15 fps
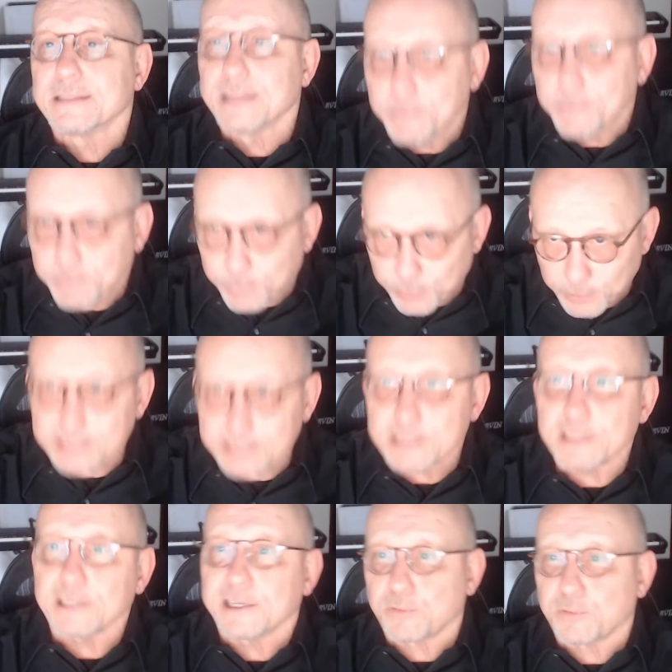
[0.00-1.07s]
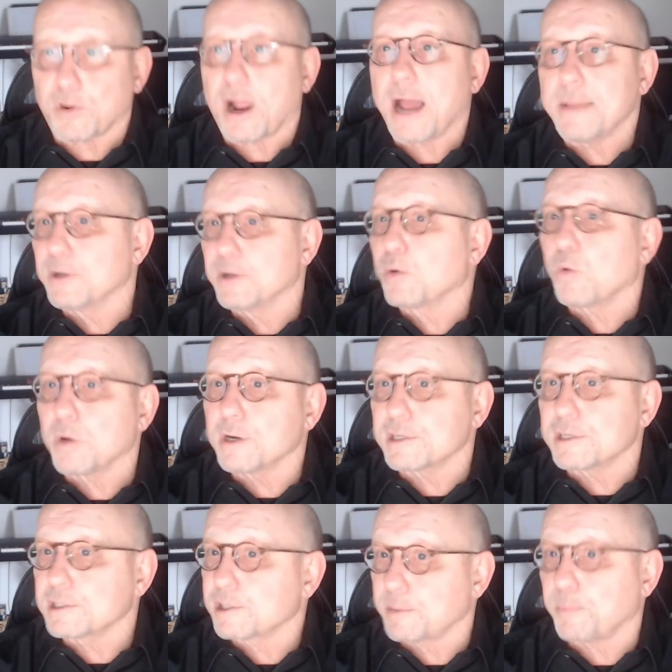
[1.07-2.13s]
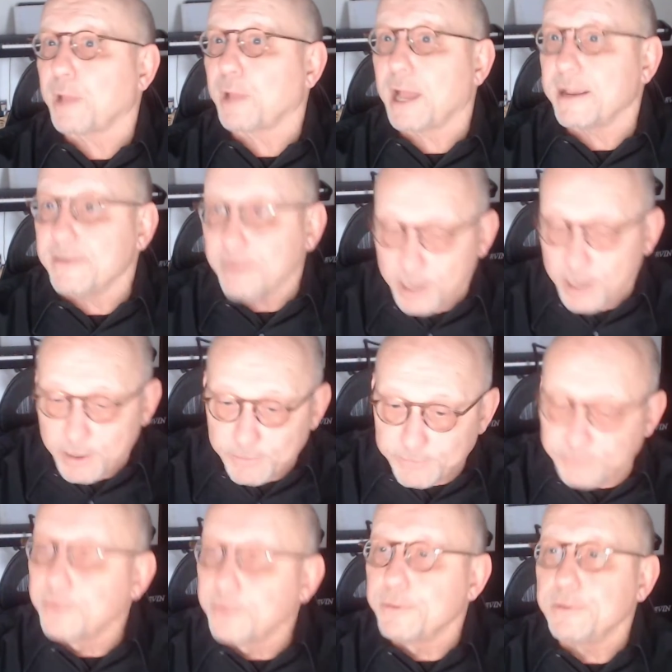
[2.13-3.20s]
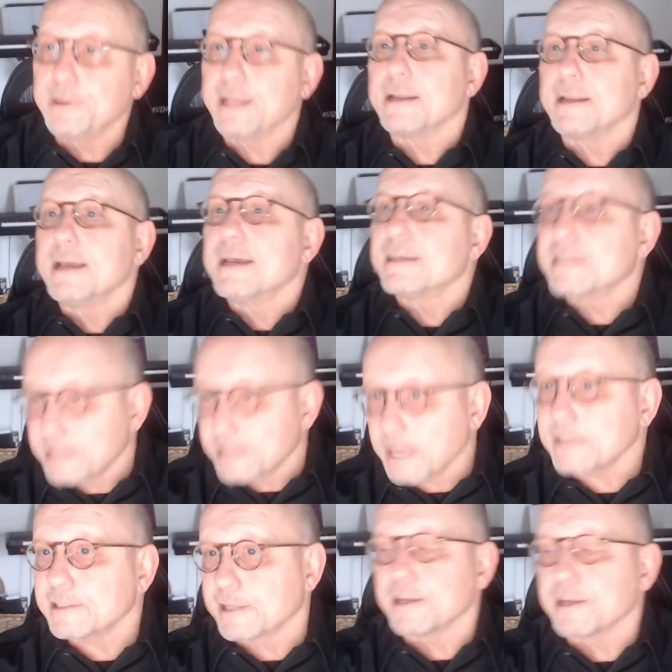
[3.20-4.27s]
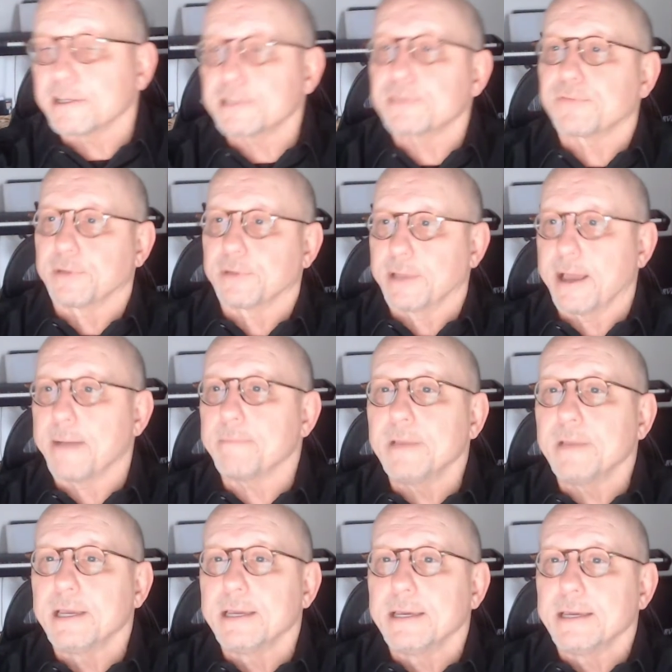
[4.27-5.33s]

the priestly tribe, in order to supply food and sustenance for them.